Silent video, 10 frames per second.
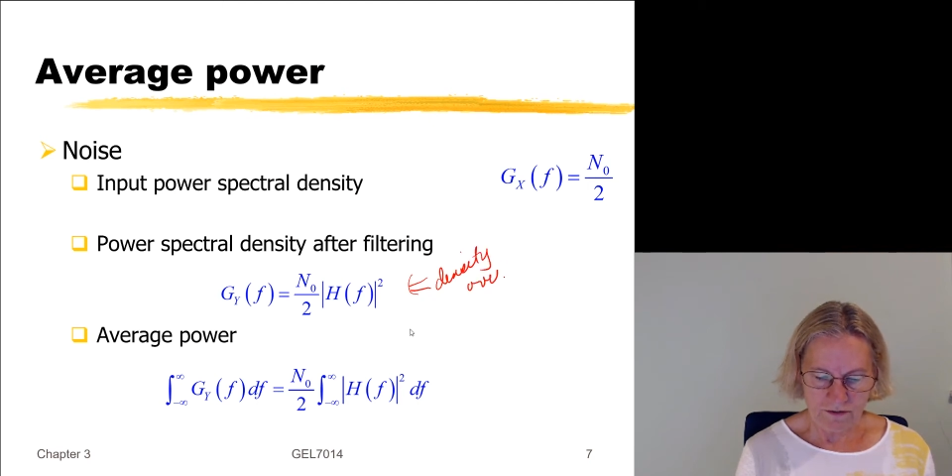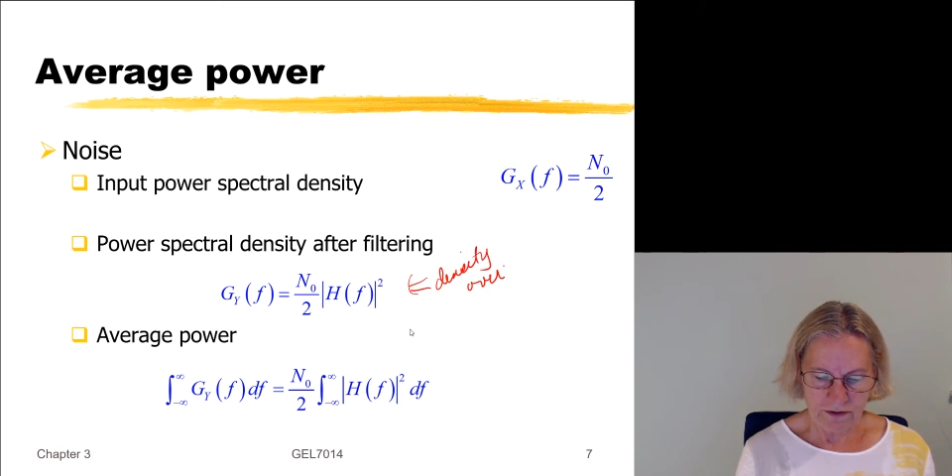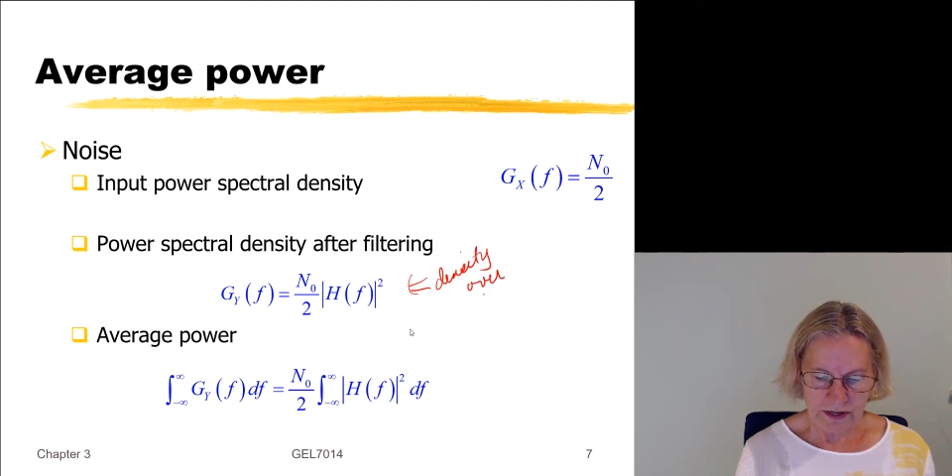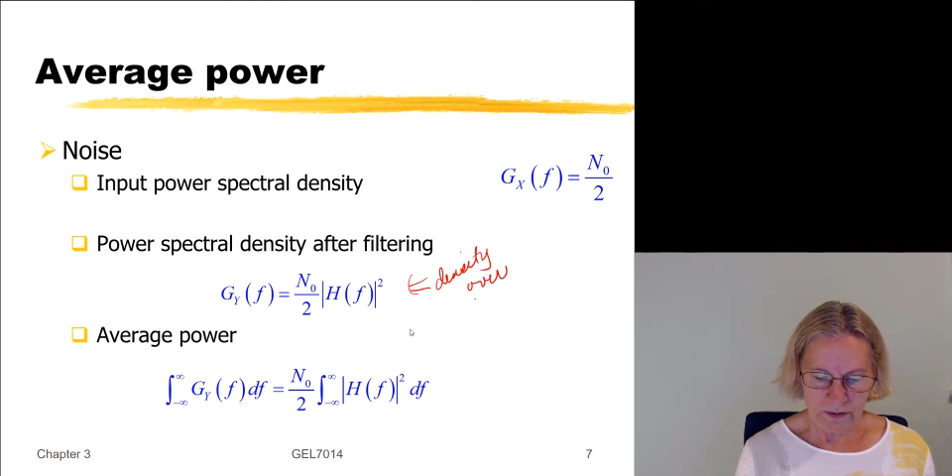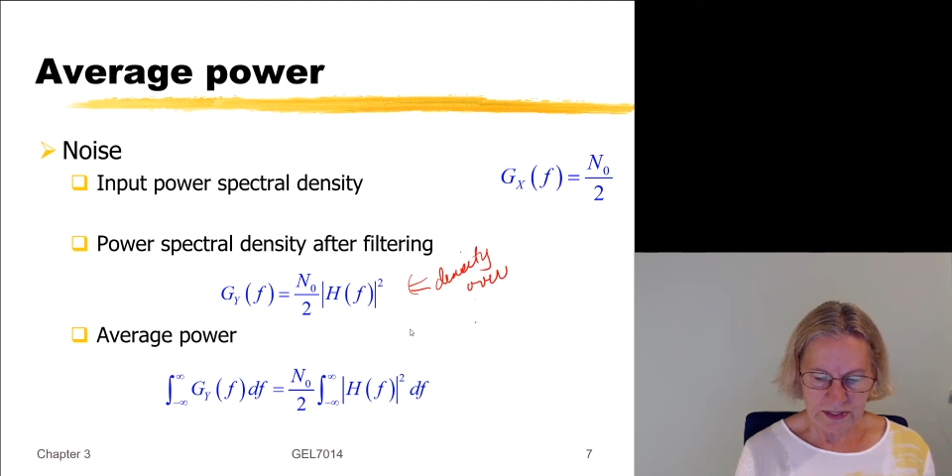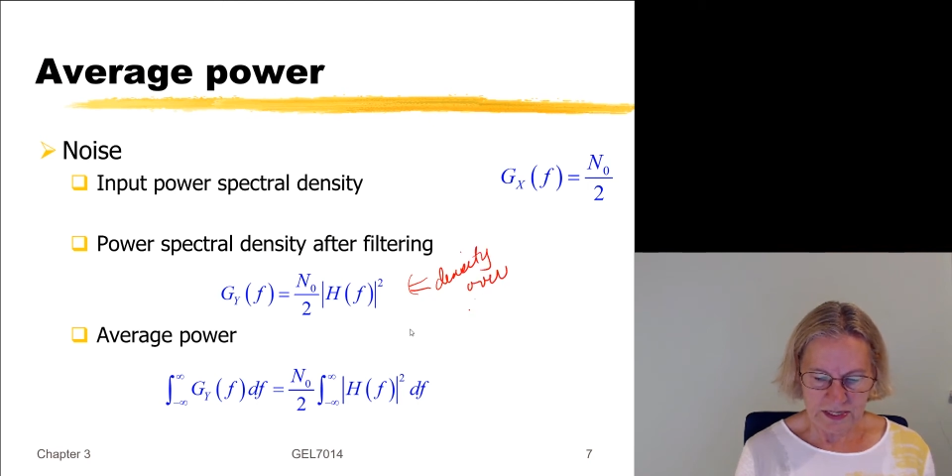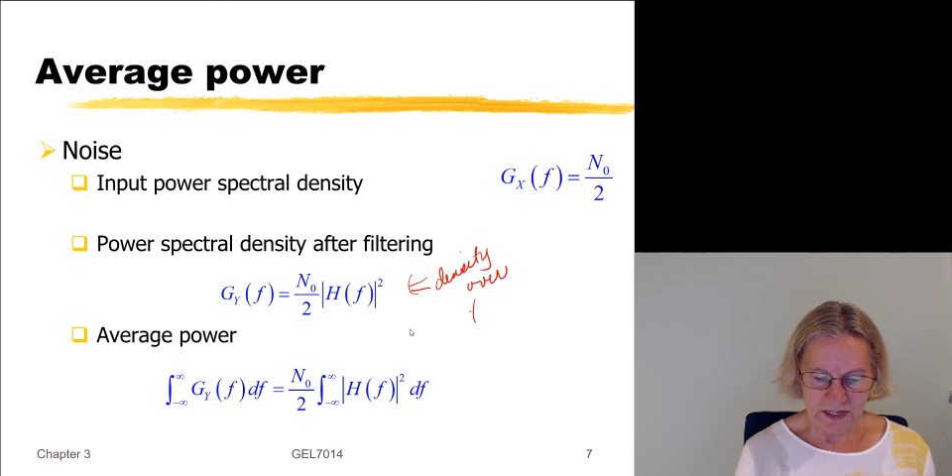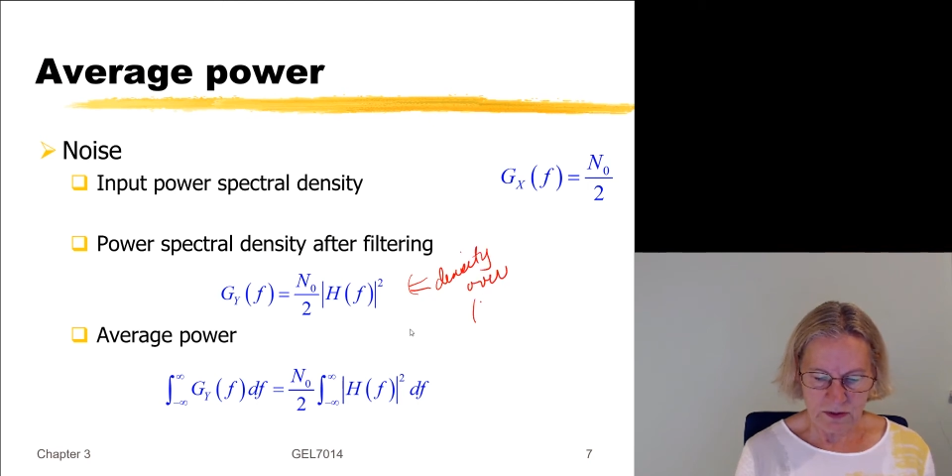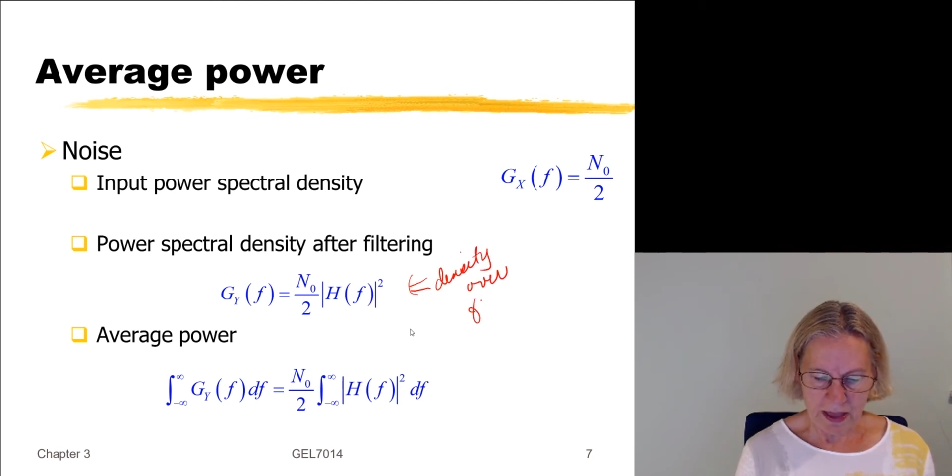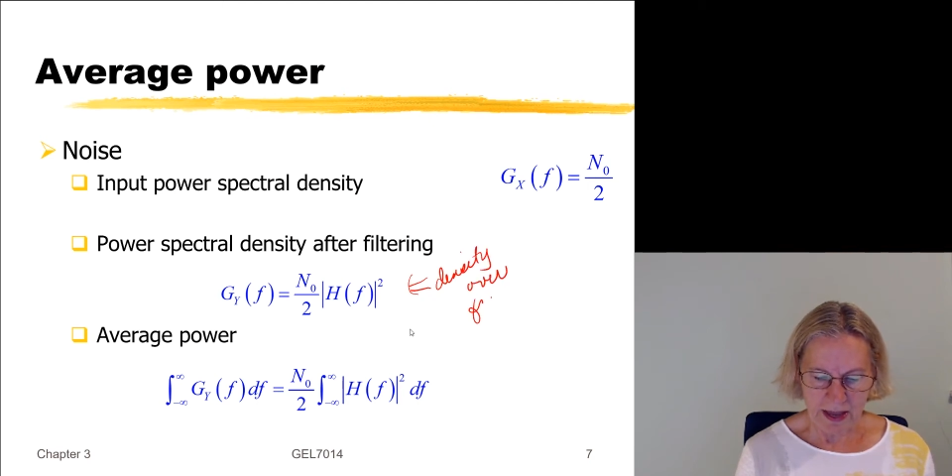frequency
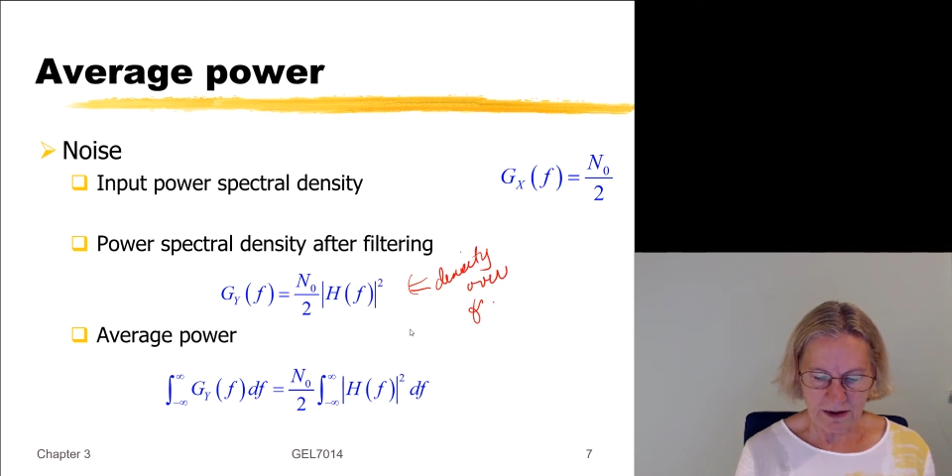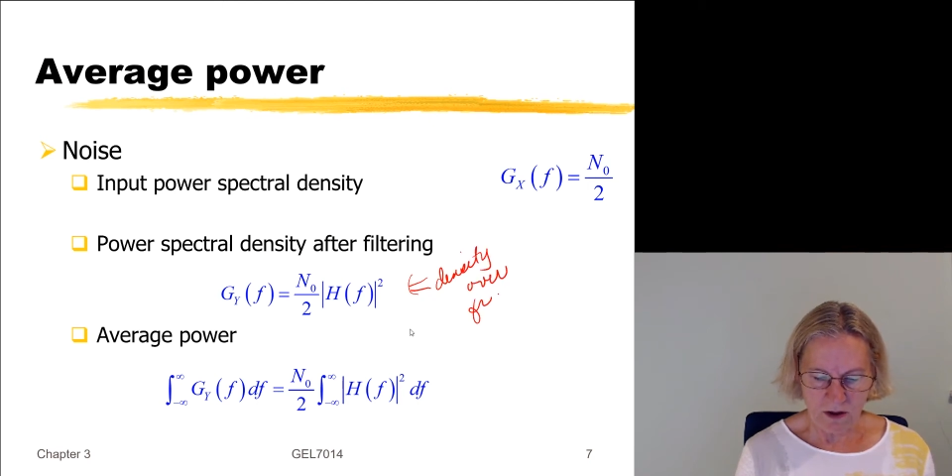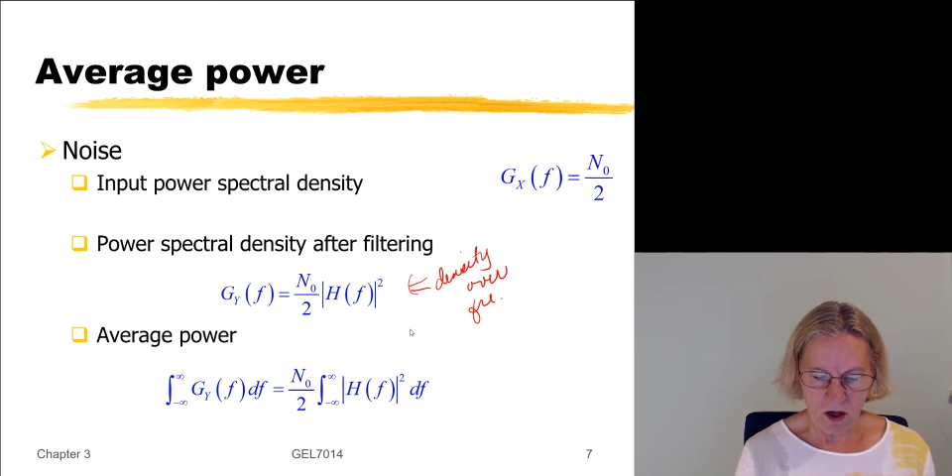domain,